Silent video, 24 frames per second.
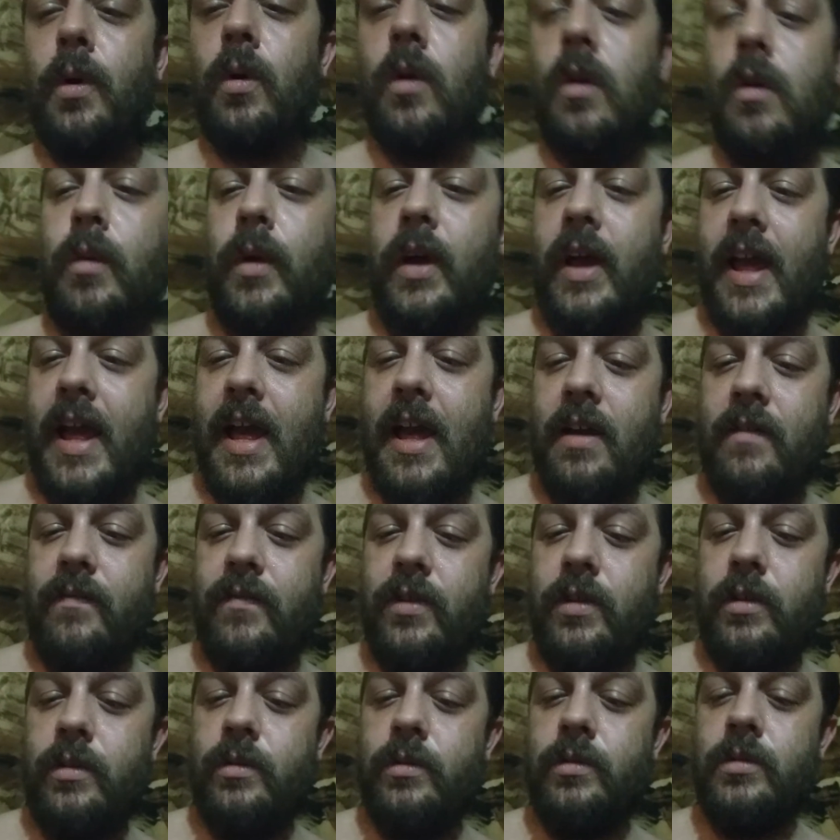or what have
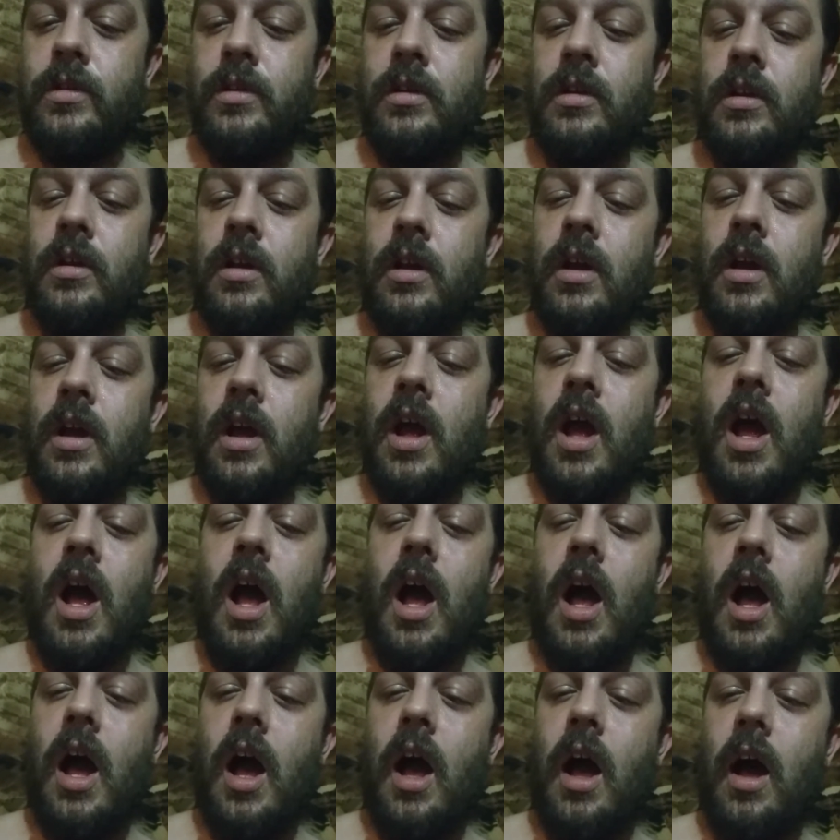you,
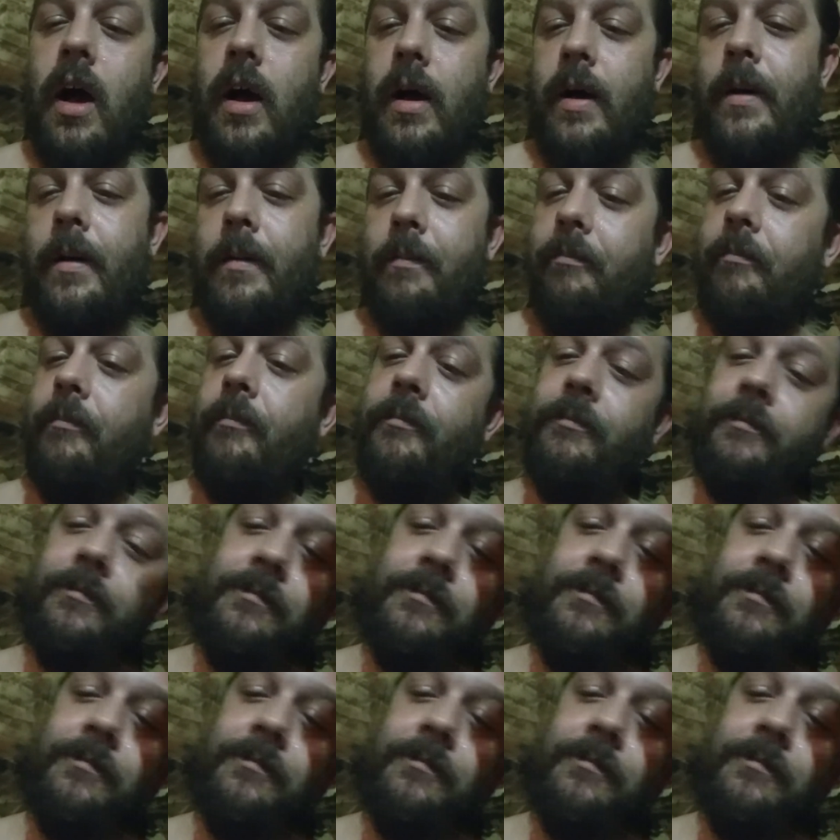um,